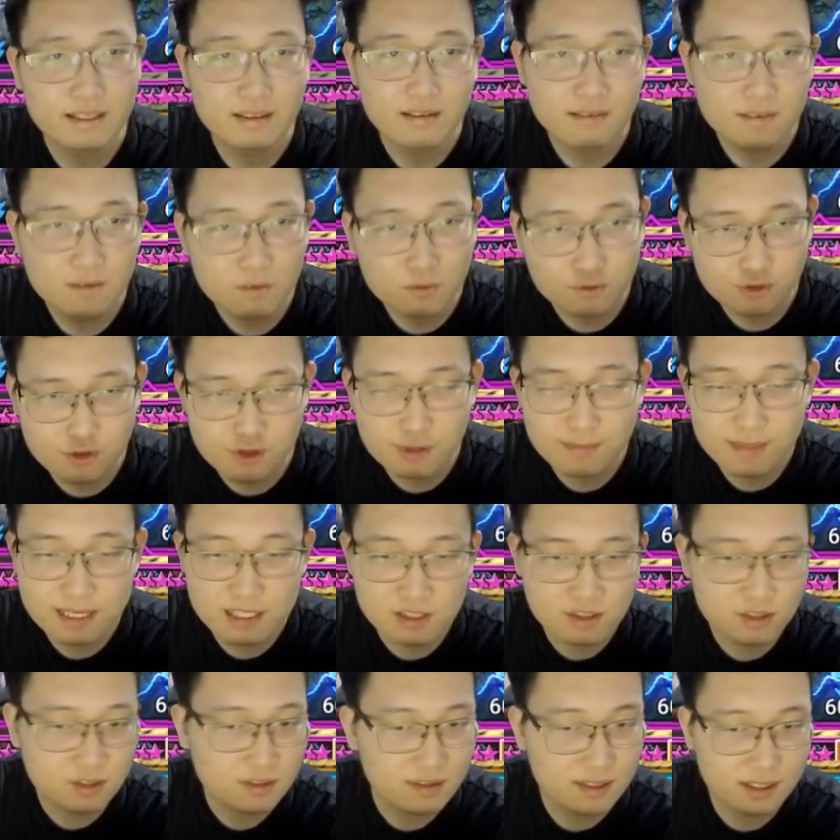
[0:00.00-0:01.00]

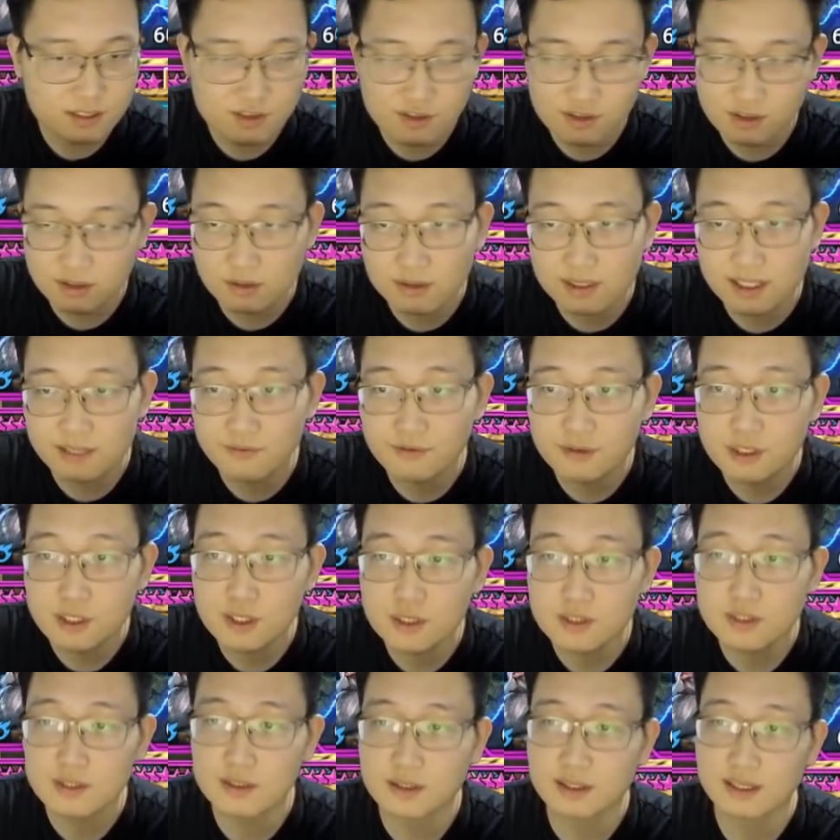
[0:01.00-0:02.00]
Geomancer, there's no
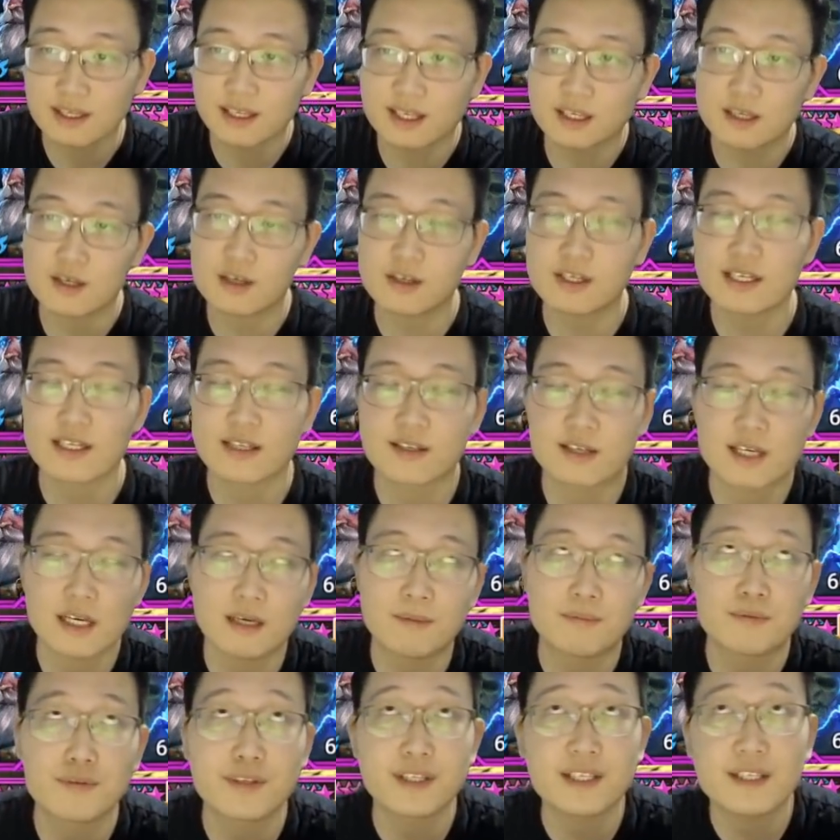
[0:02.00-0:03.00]
difference. The gear is
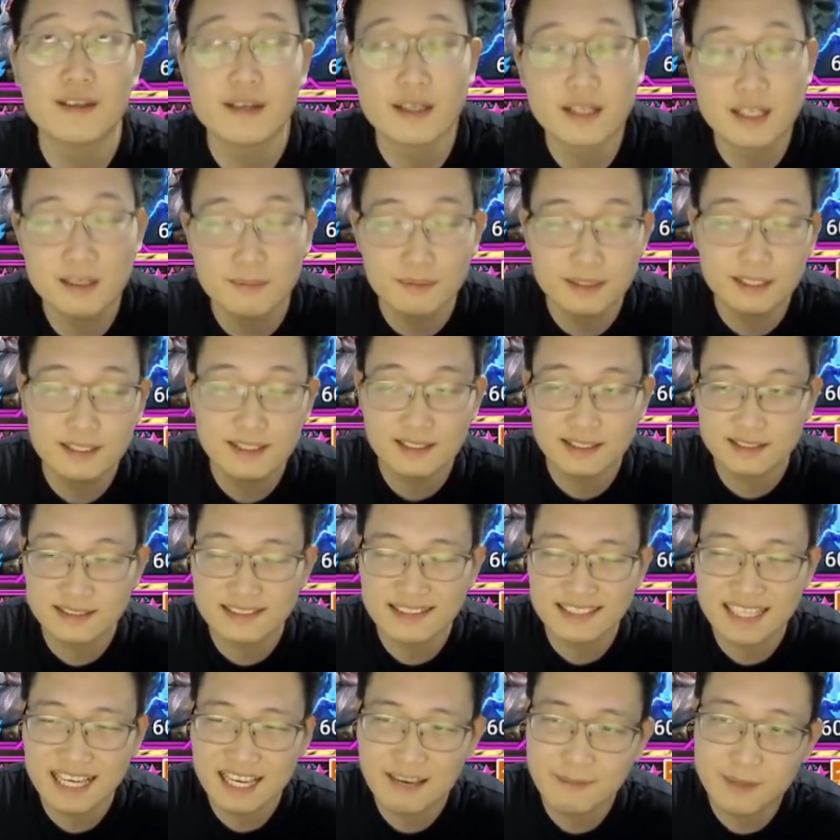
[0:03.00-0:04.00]
complete completely the
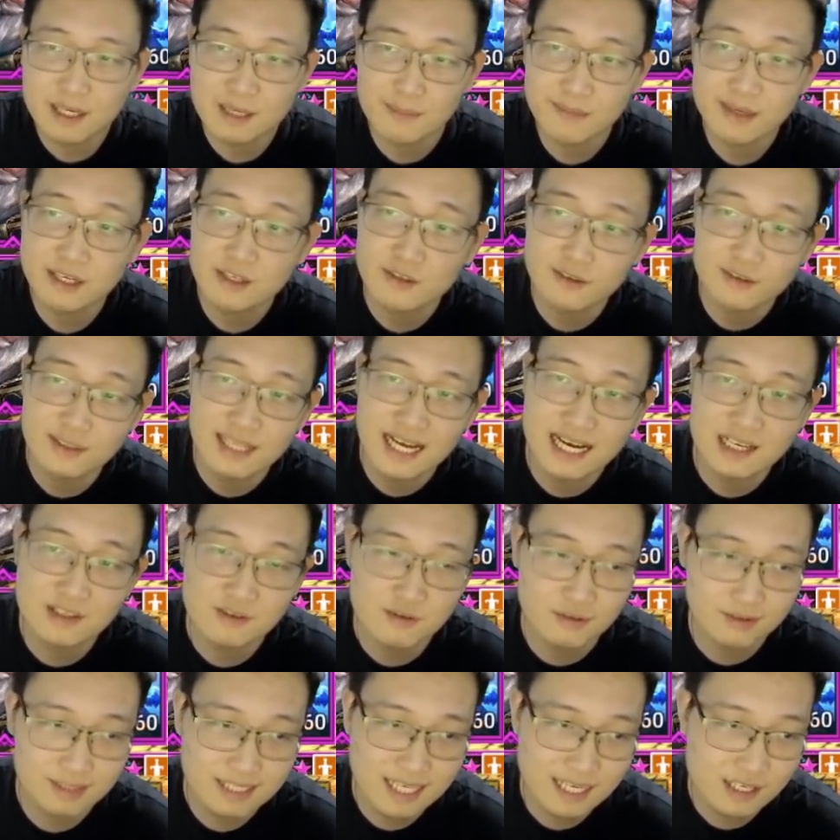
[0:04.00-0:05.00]
same compared to last
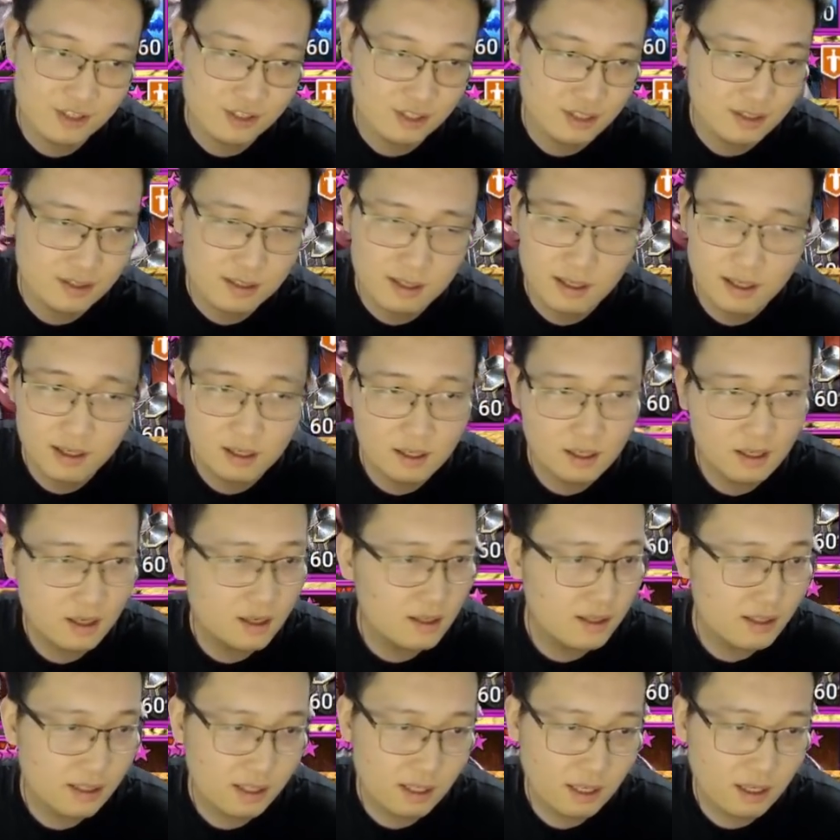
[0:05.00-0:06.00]
rotation.
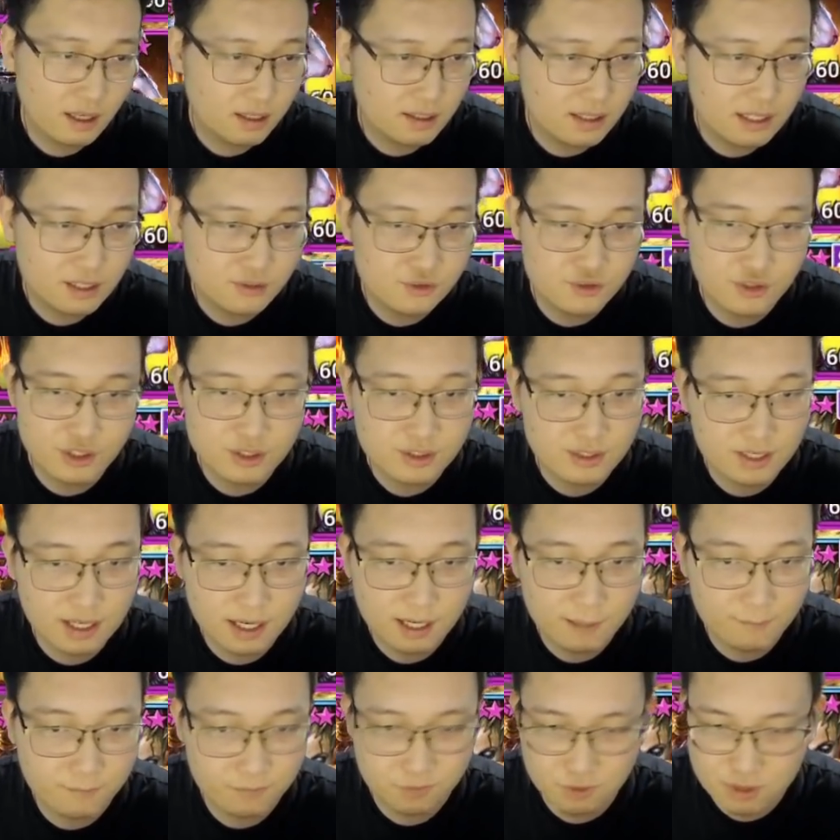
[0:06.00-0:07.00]
It's just
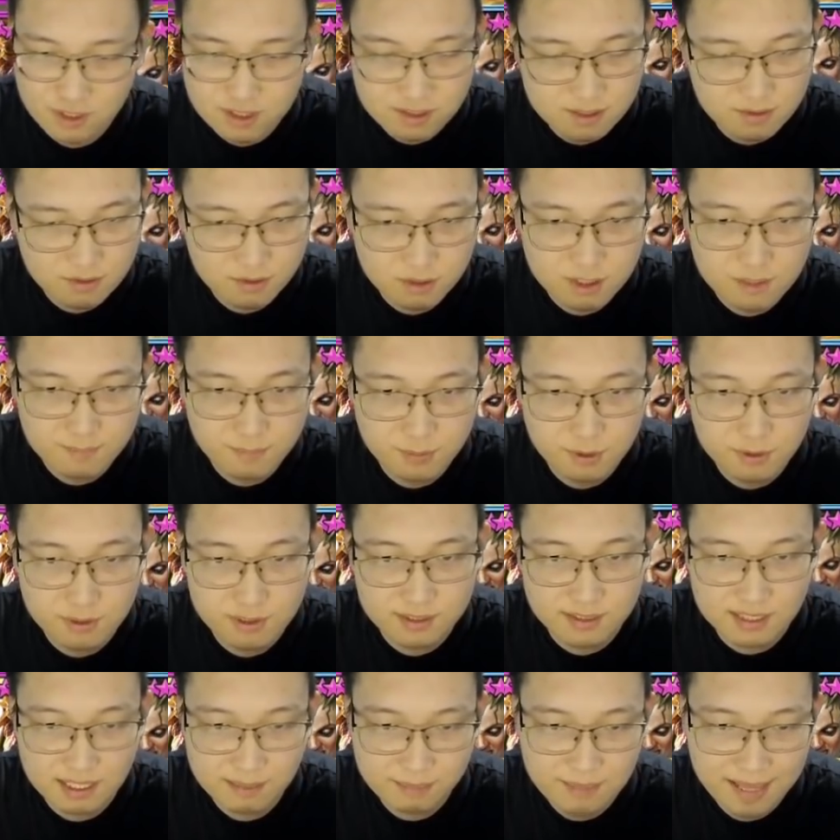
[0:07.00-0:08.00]
um just just build
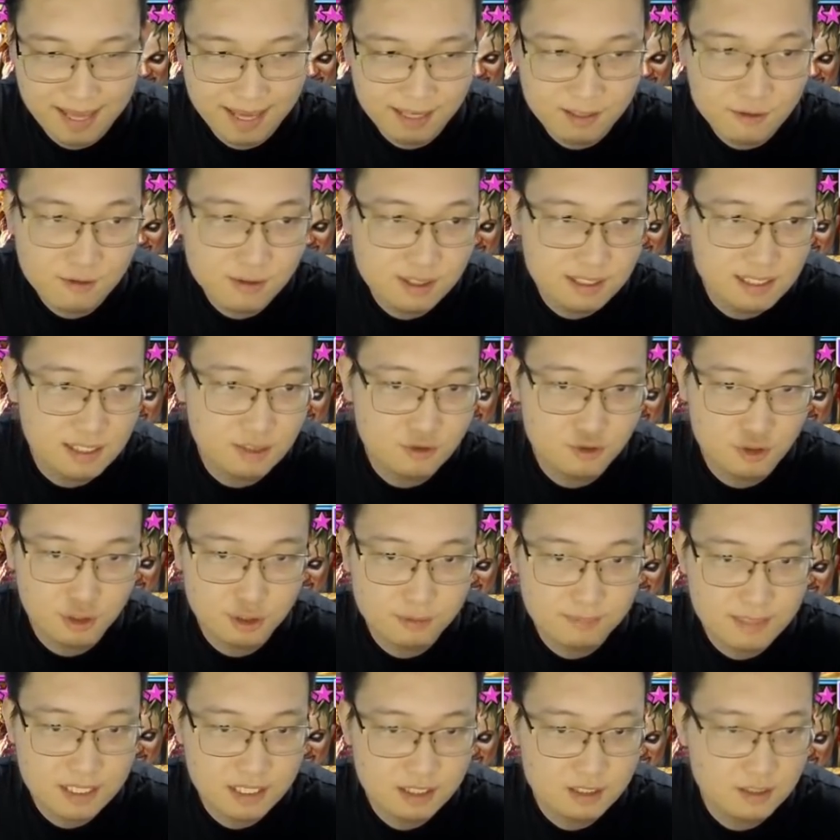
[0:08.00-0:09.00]
some accuracy on
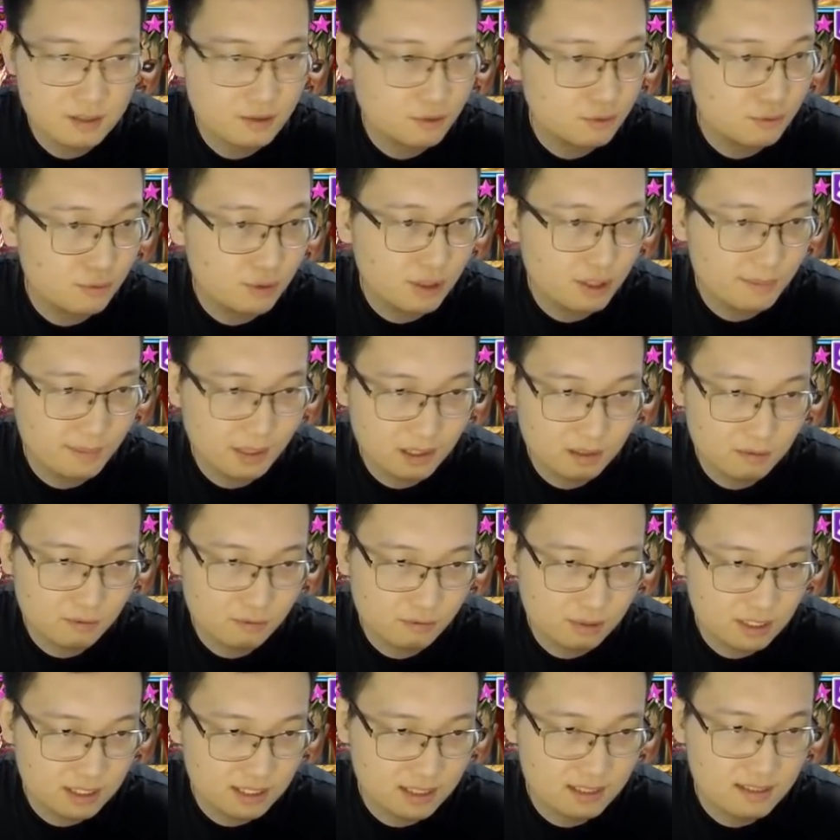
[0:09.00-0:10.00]
Geomancer. Don't worry about
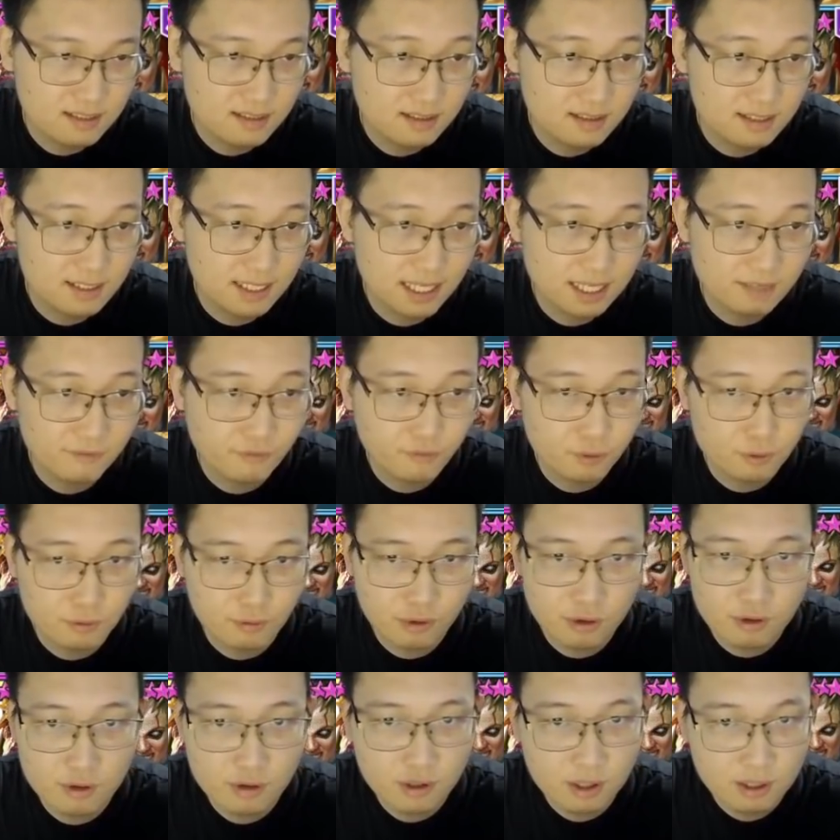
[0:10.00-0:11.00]
resistance. And for
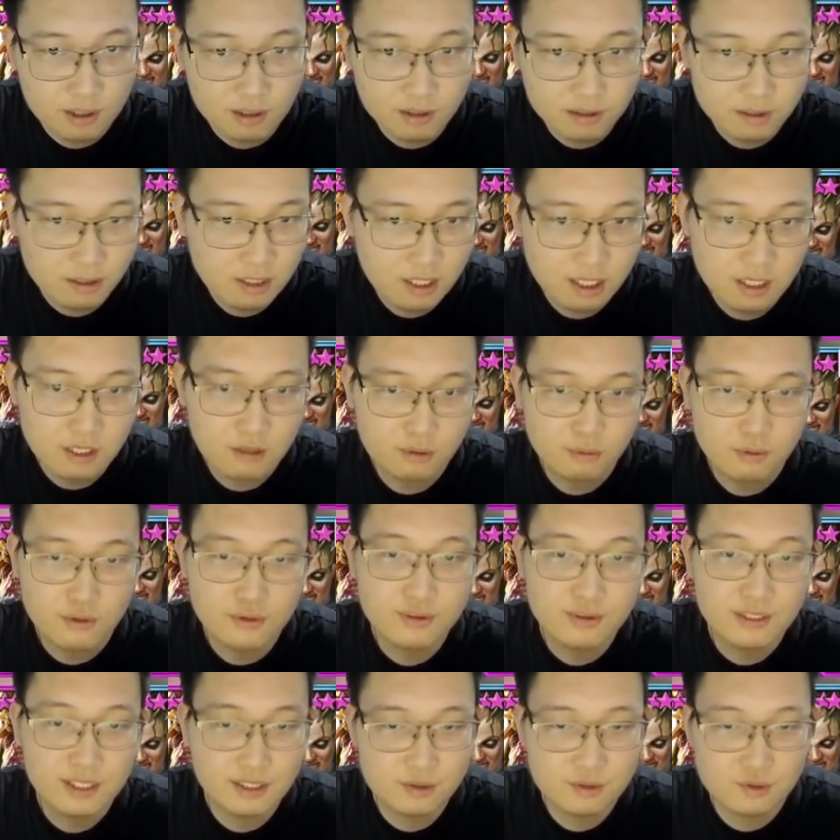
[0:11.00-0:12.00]
Royal Guard, what you
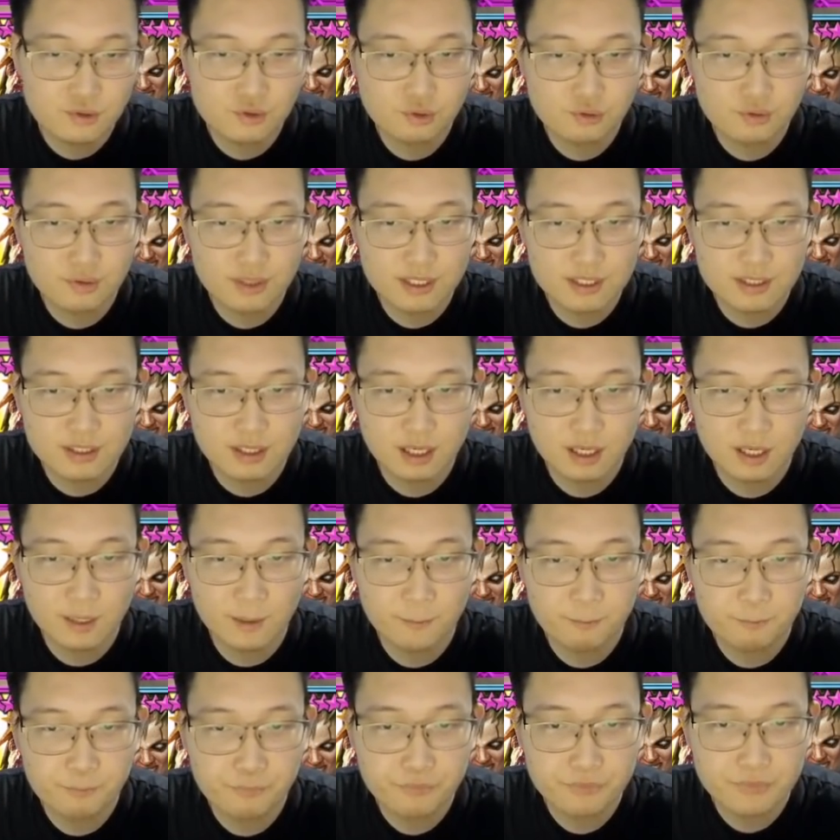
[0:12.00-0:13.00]
need to do is um
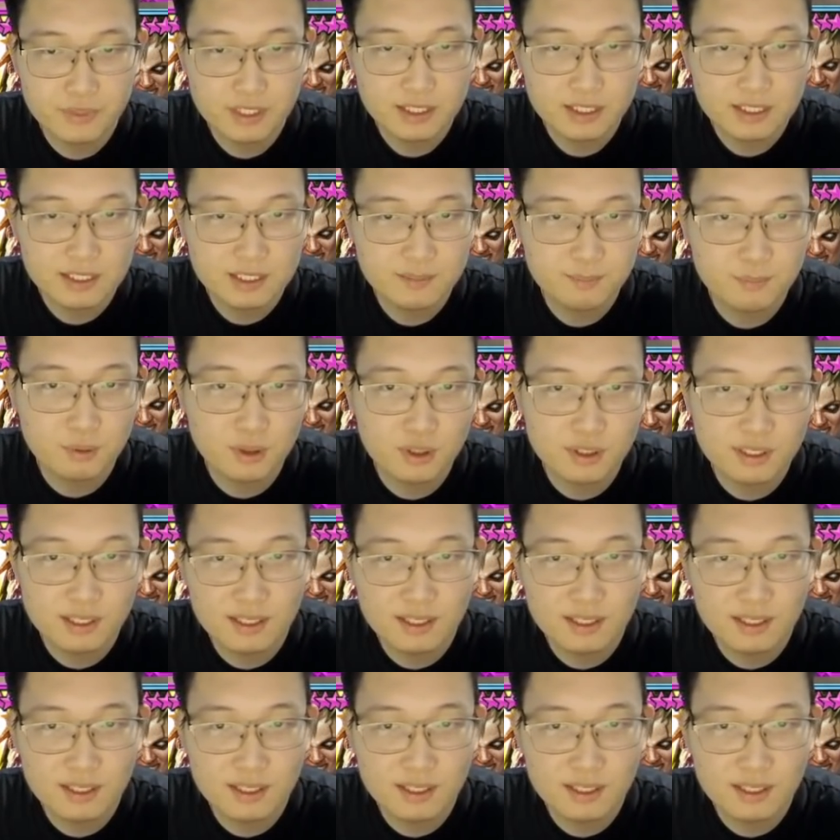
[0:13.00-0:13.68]
is put